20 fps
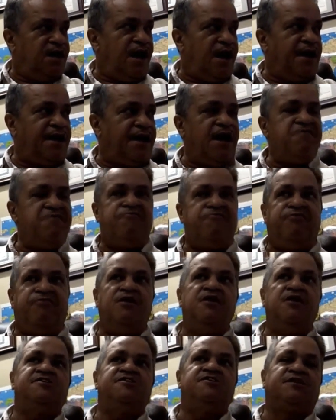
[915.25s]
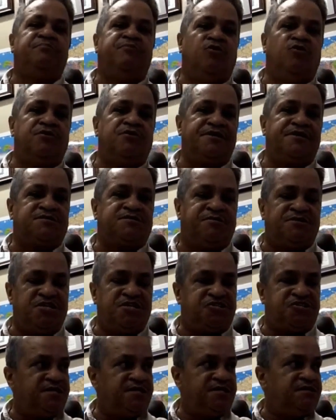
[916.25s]
and I fully support his
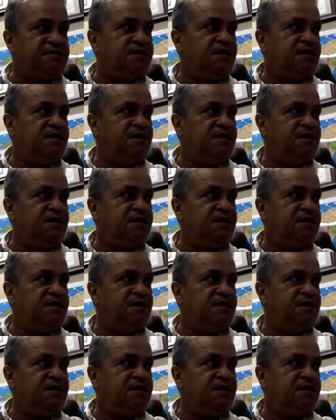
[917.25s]
position.